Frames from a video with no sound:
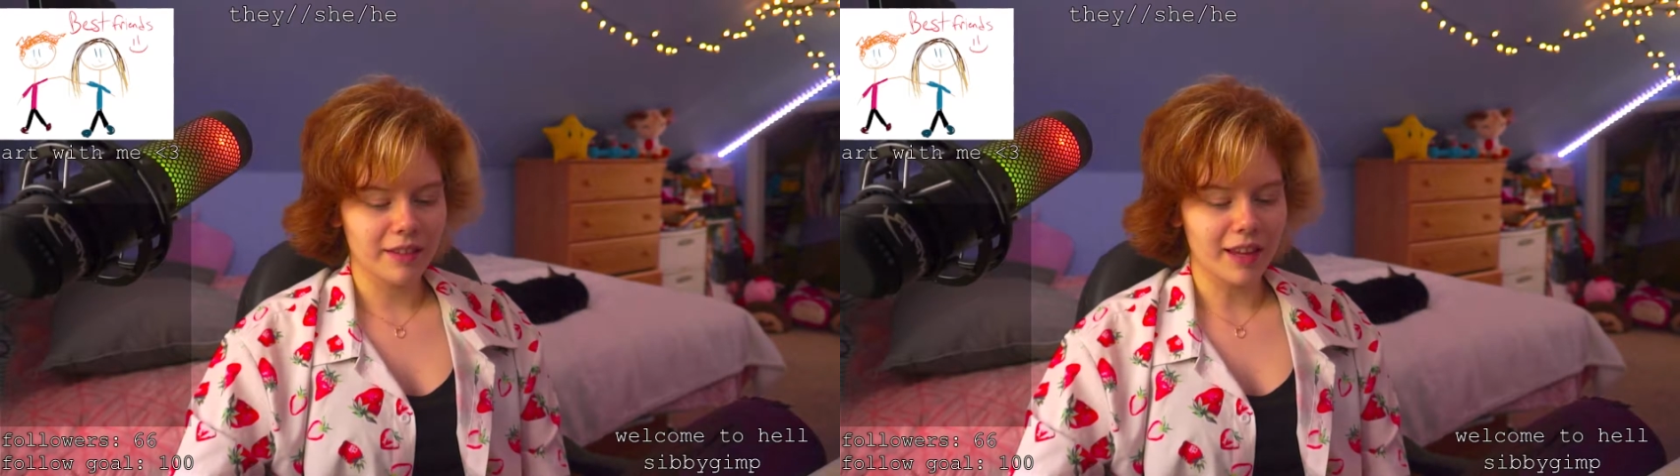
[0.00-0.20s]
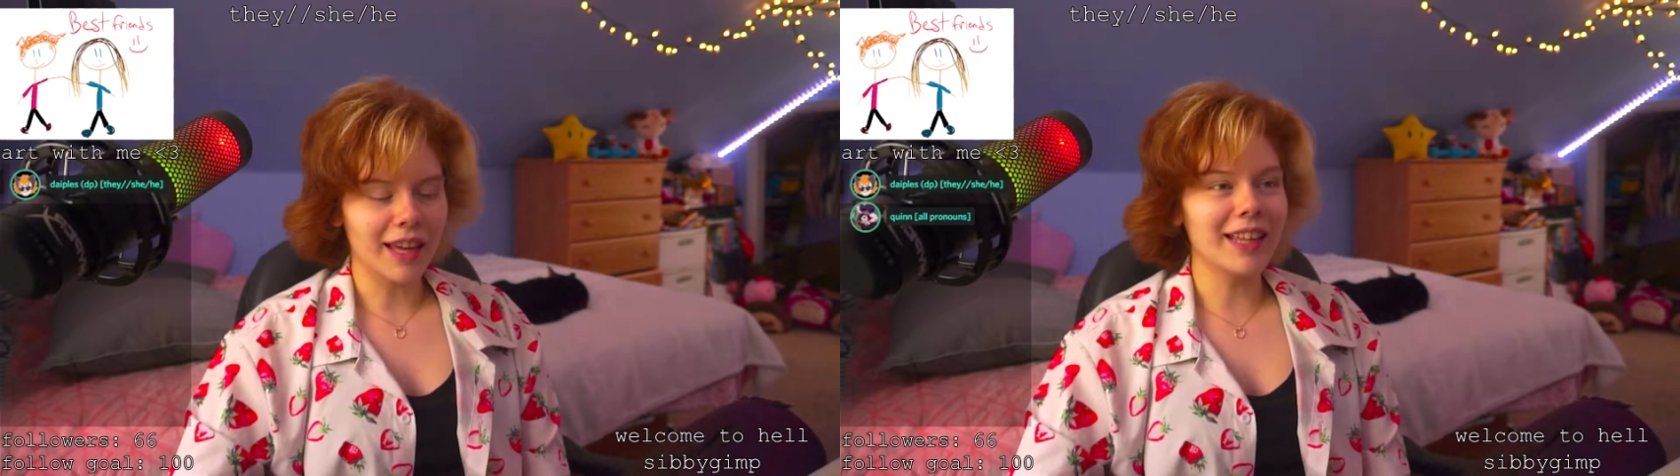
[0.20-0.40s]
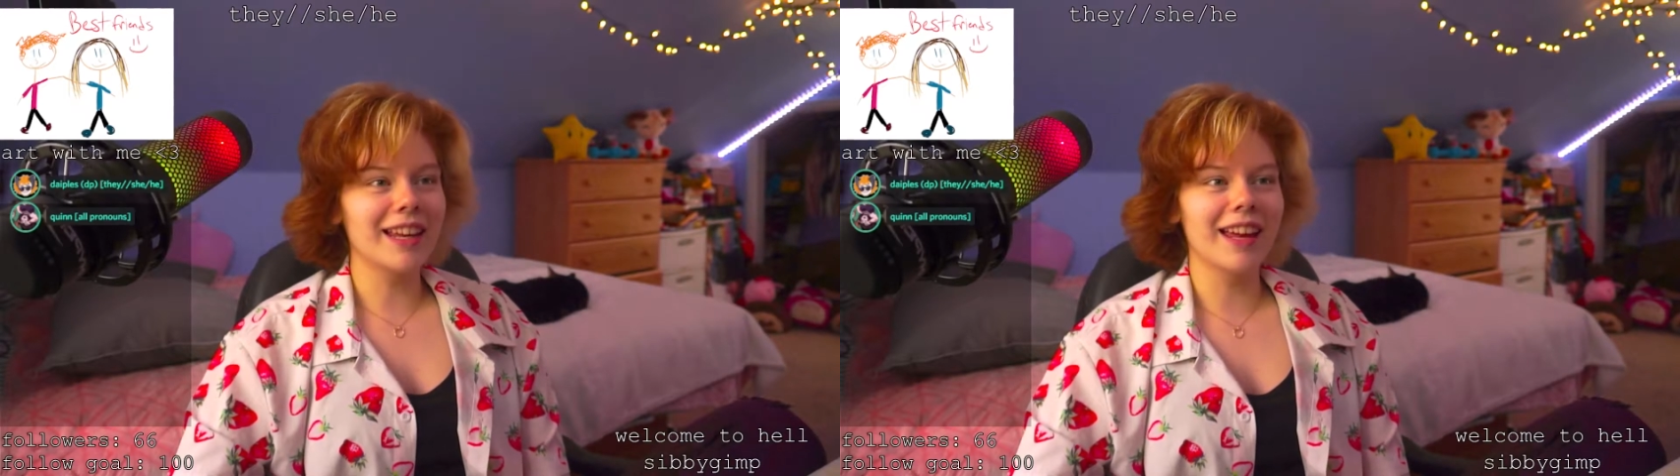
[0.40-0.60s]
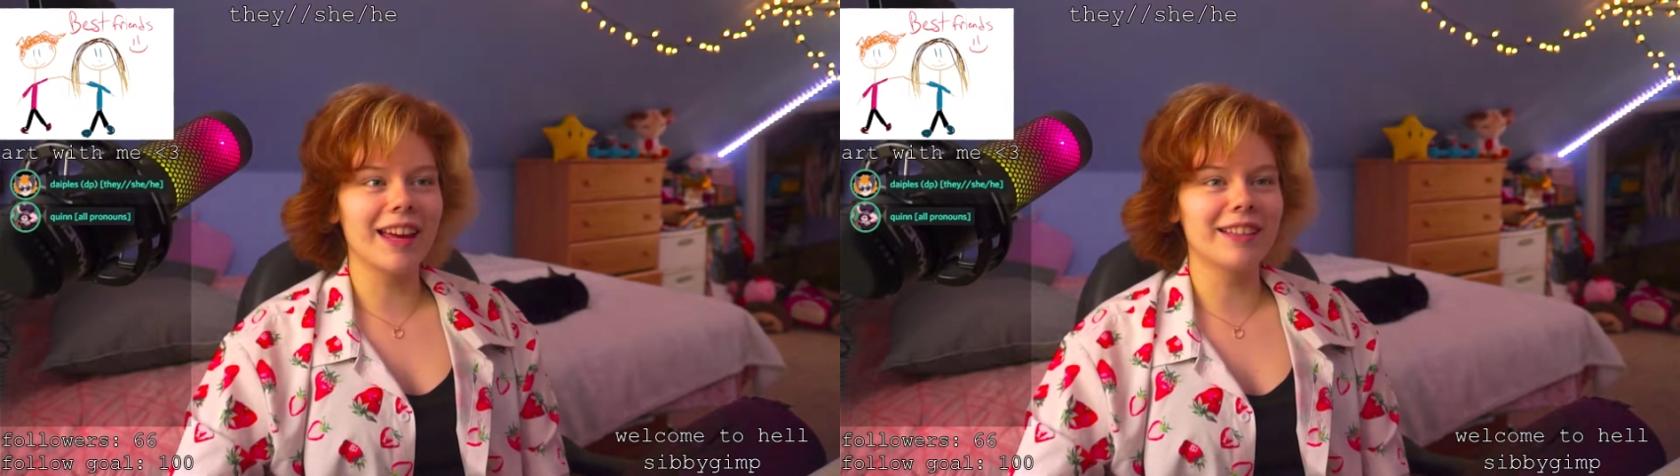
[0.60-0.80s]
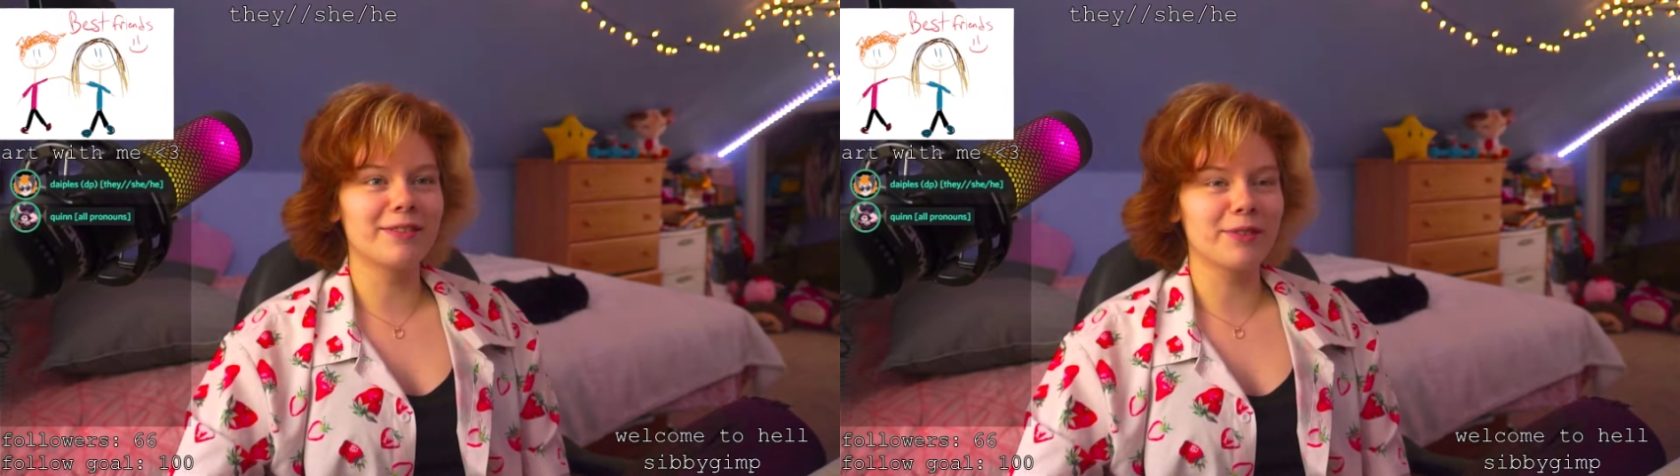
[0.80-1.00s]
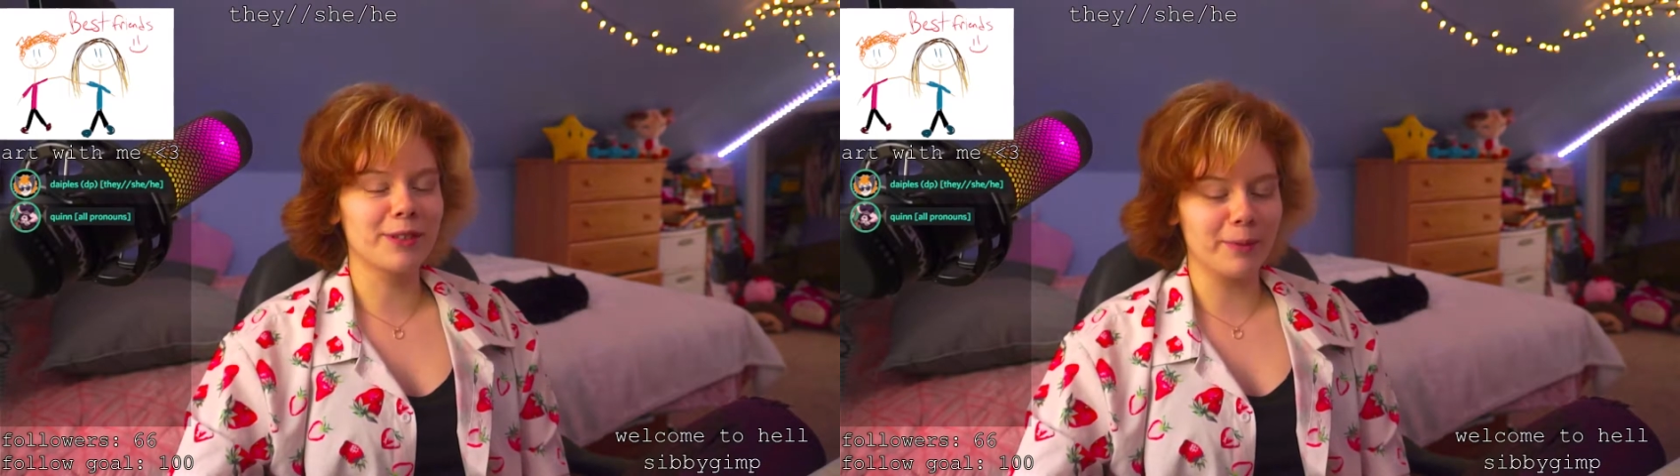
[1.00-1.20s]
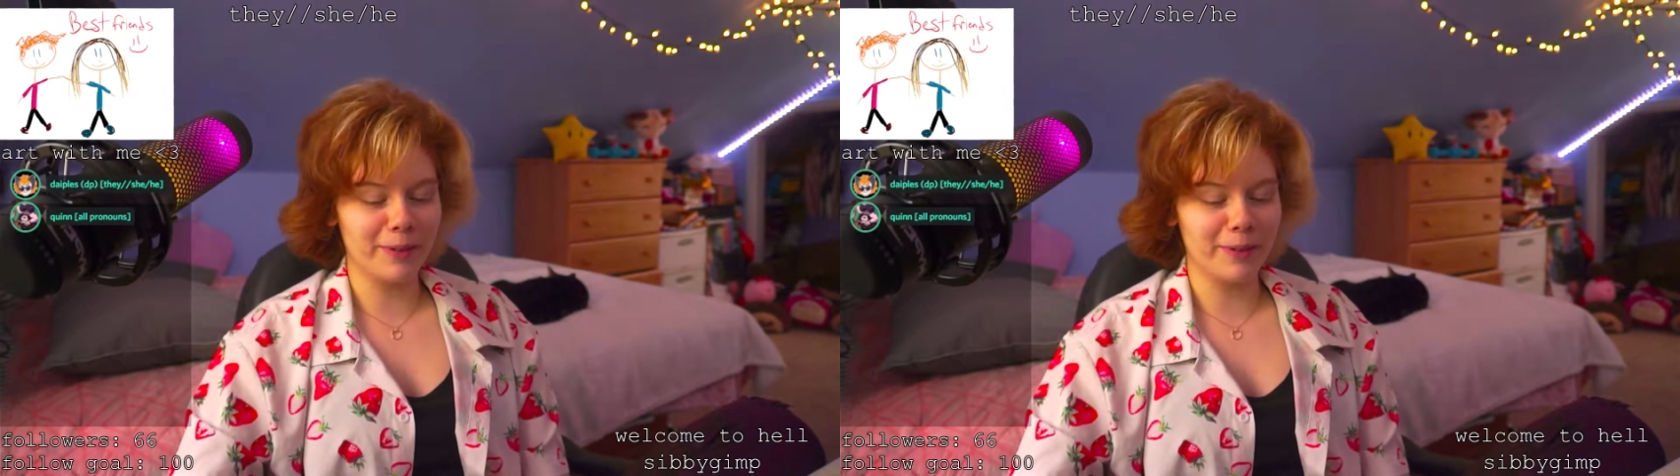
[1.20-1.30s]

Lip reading: It is, yeah. For